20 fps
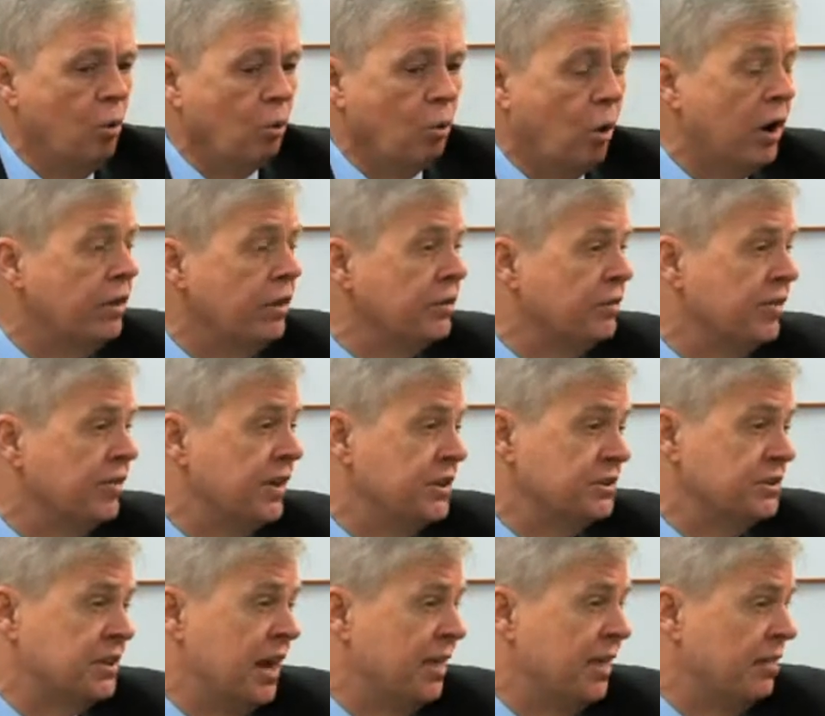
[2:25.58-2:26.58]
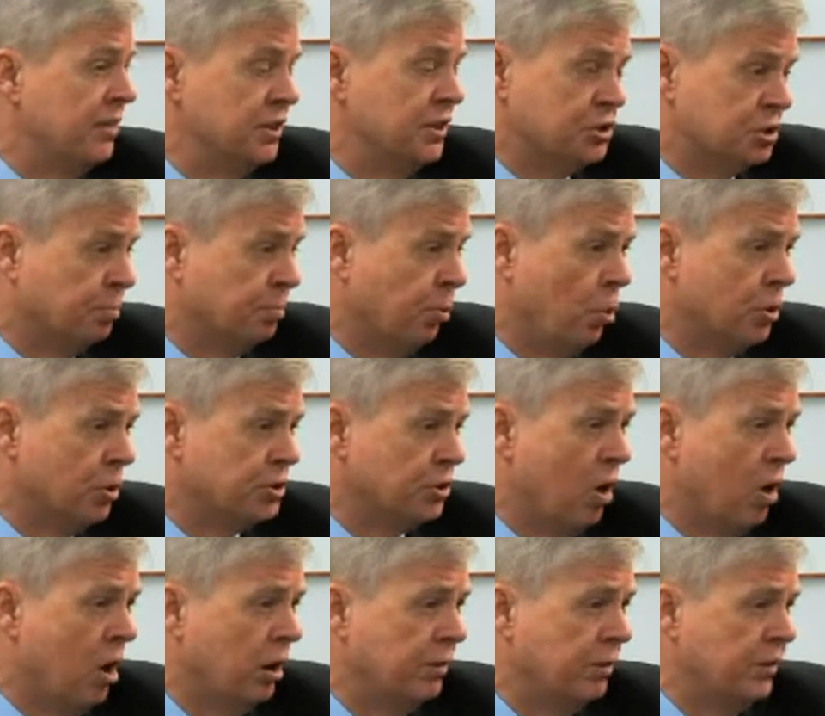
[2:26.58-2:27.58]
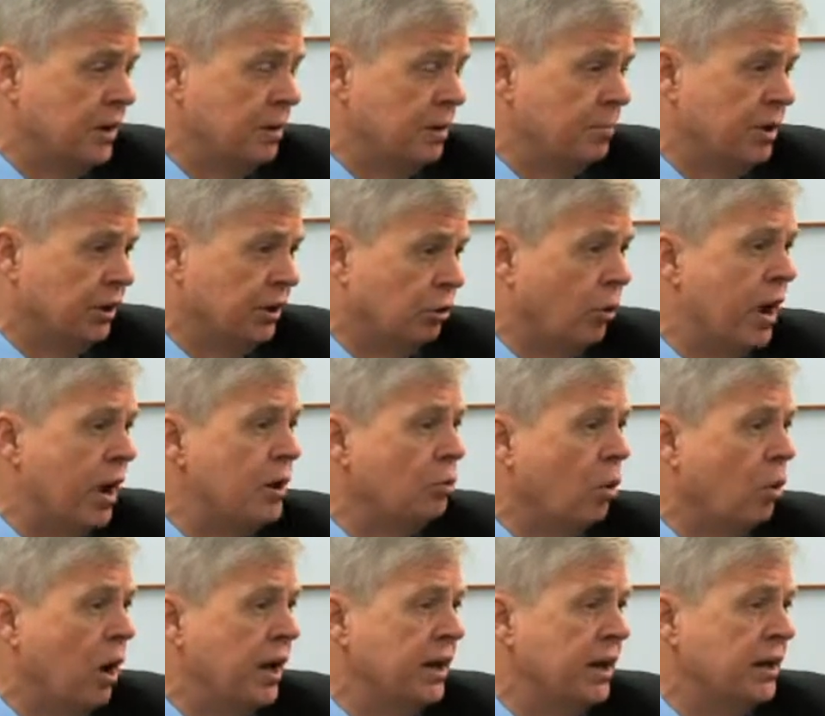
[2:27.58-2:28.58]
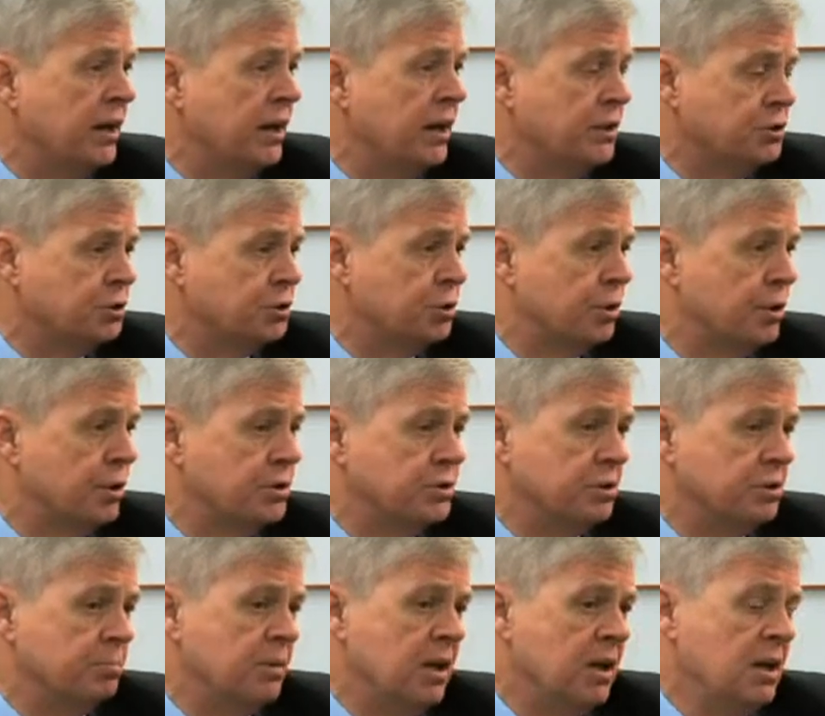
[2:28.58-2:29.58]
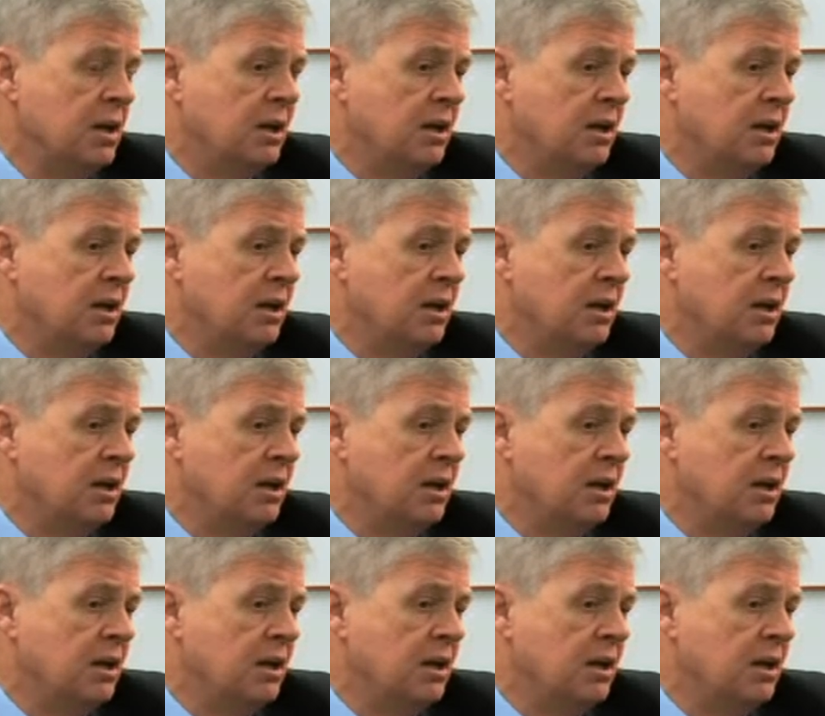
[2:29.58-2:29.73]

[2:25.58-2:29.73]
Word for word: One of the things that, I, that supports all of them in a great way is tourism.